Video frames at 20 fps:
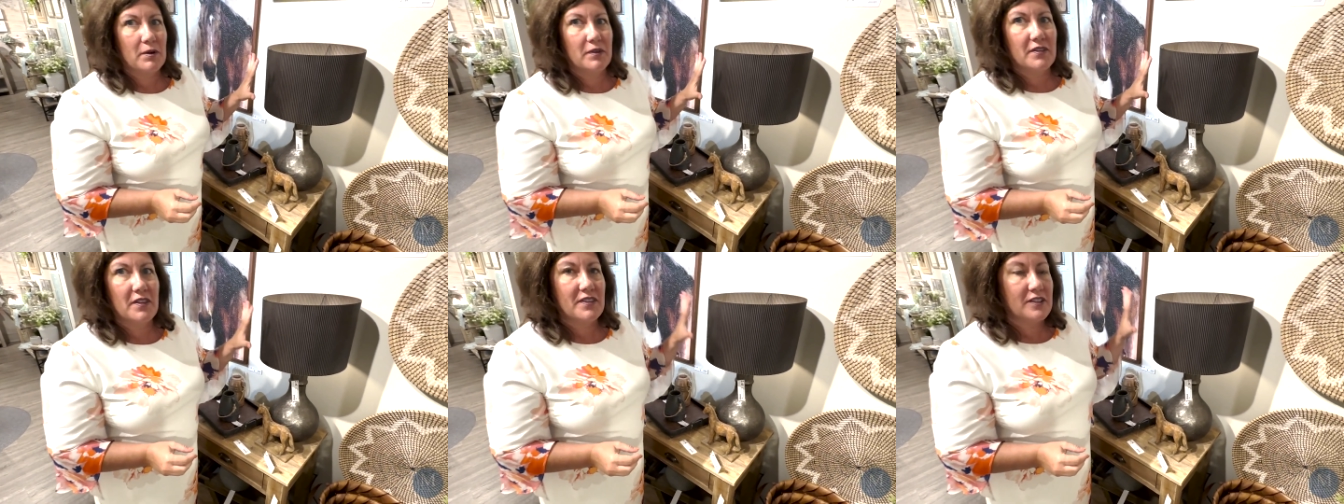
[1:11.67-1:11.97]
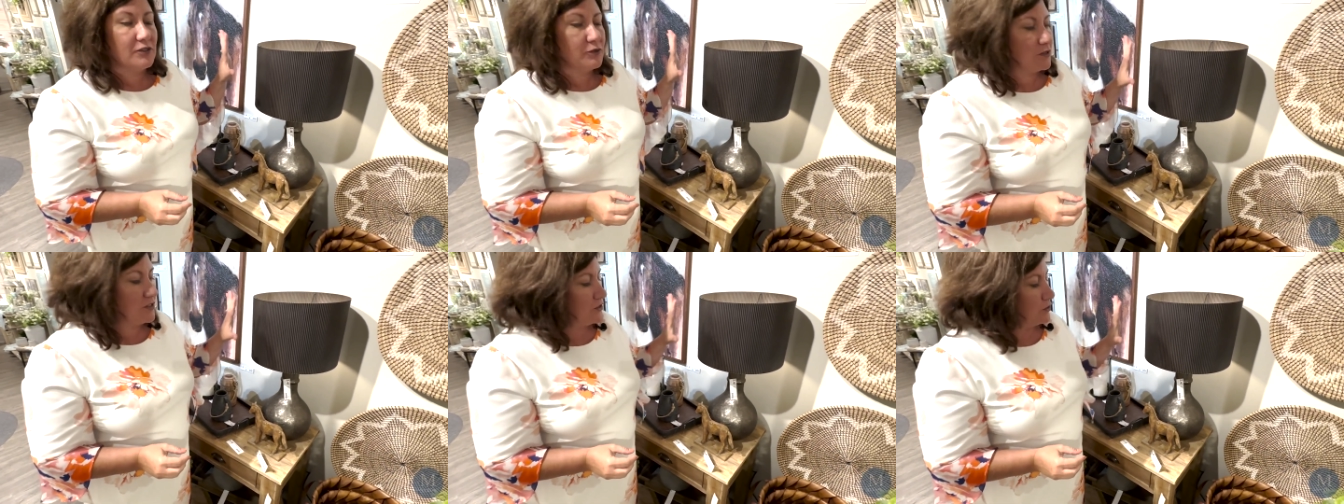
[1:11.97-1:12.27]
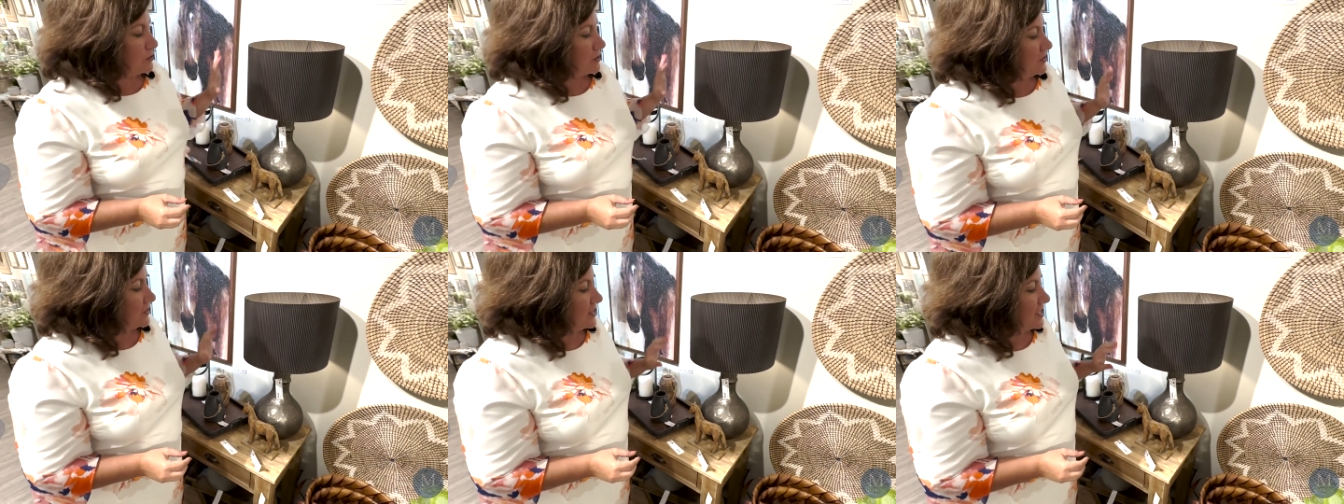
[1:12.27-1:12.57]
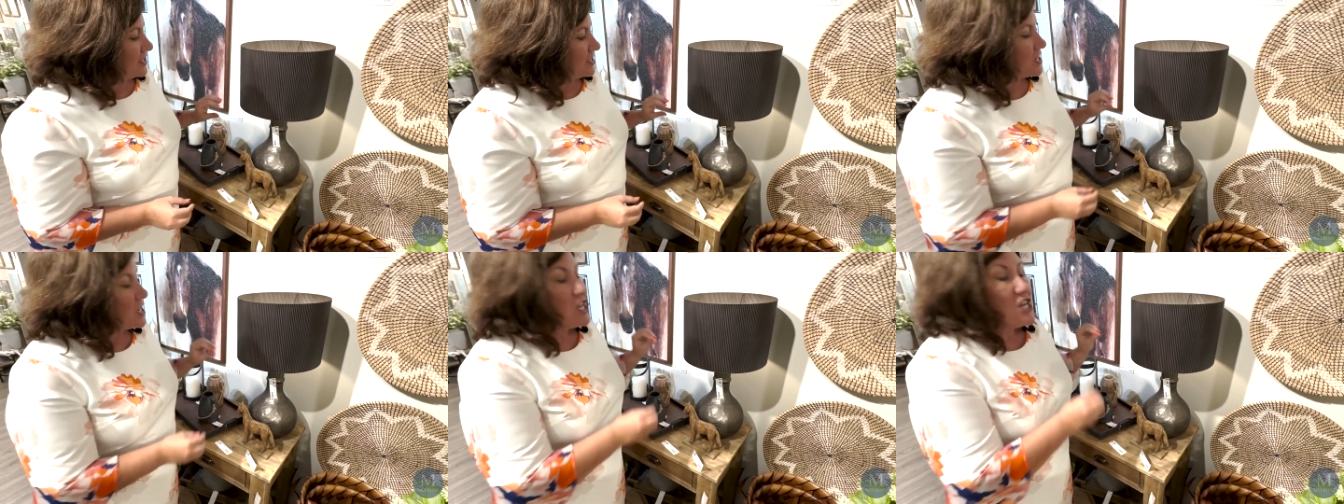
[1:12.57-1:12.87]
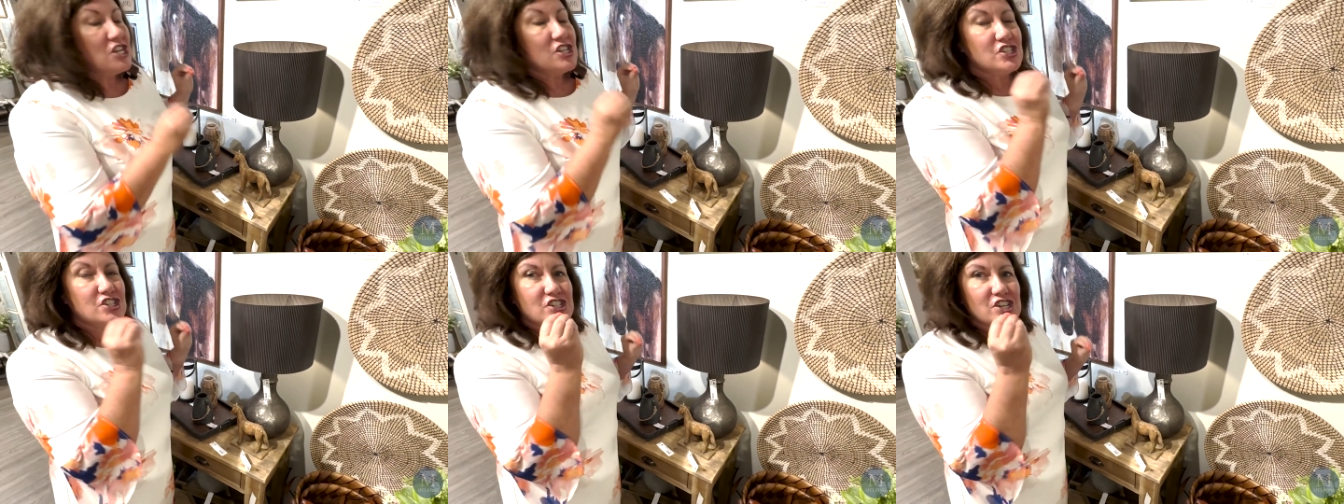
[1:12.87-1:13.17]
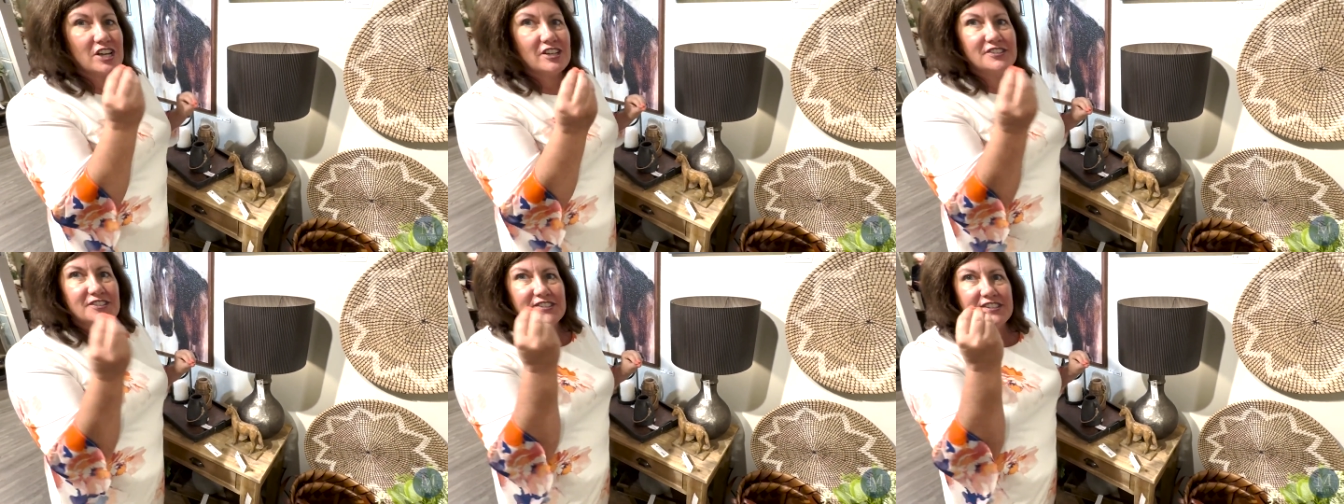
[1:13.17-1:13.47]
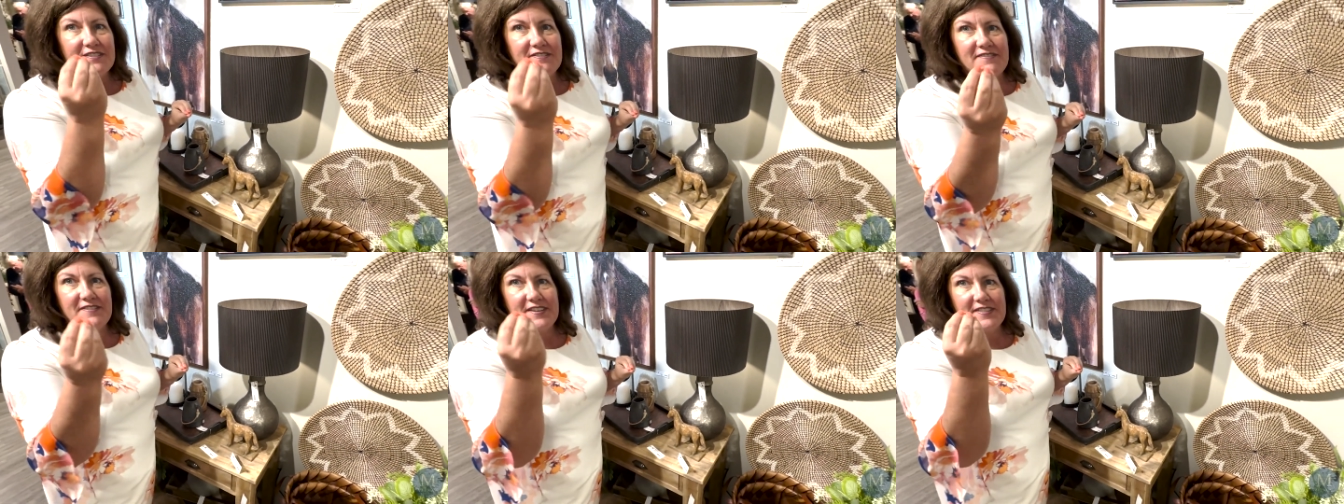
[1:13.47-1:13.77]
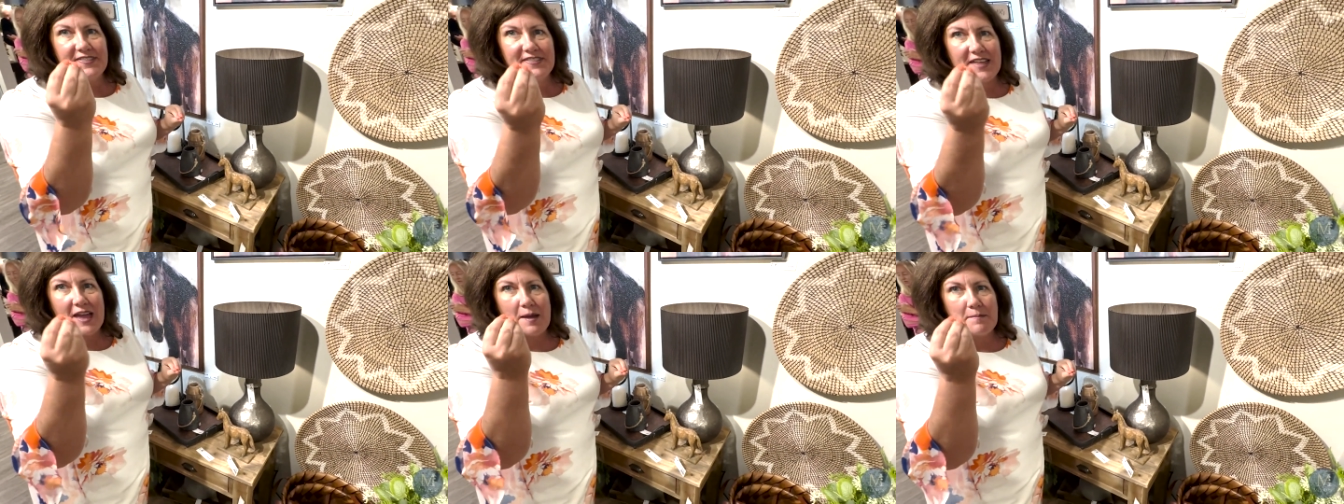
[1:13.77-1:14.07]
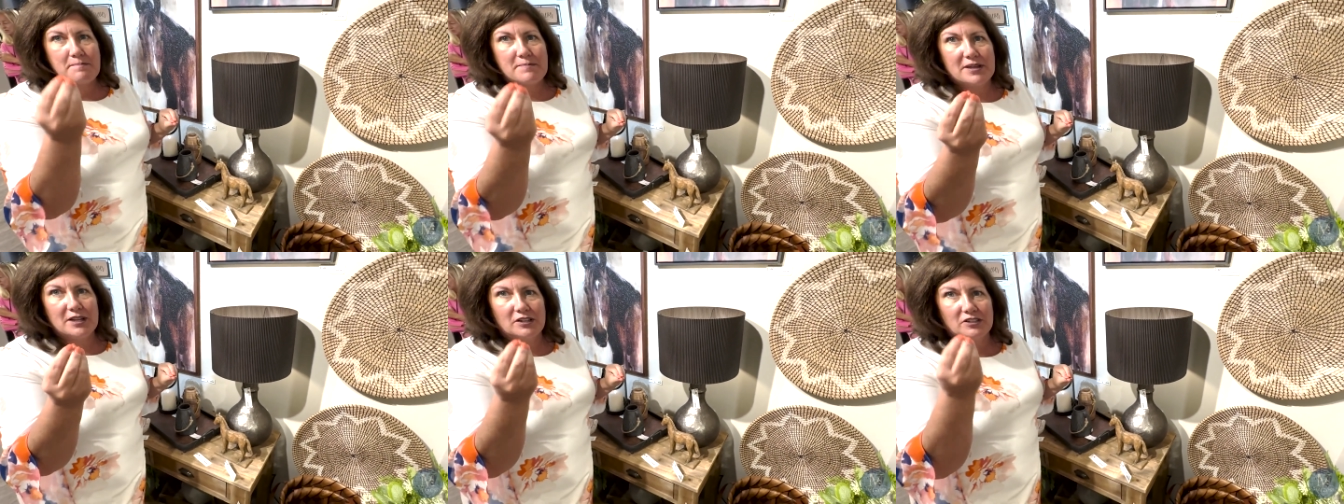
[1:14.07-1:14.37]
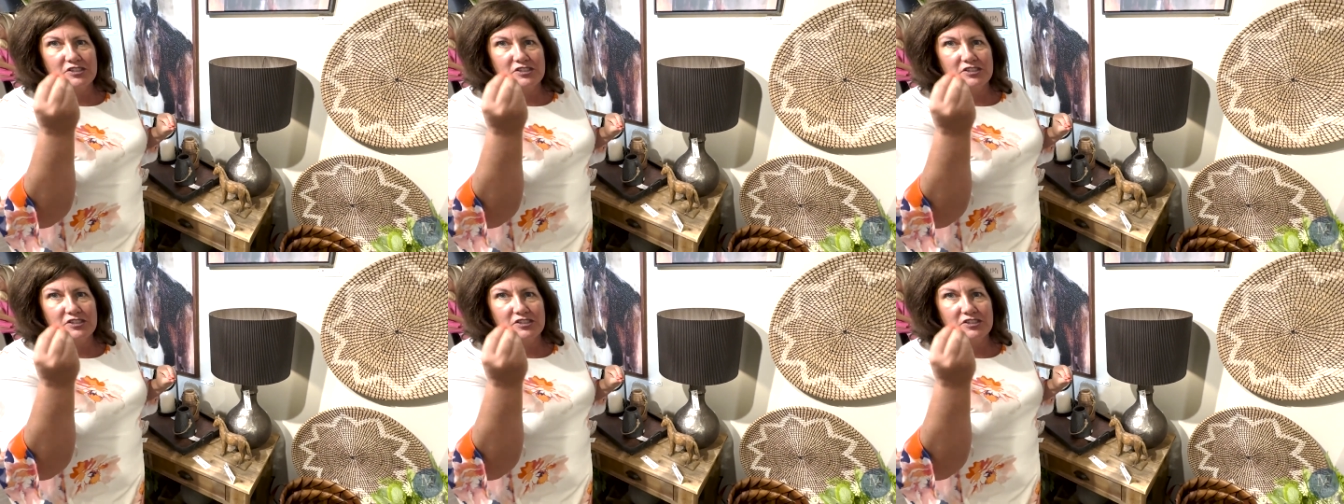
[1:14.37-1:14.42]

Now, this was sourced in just to fit that bill,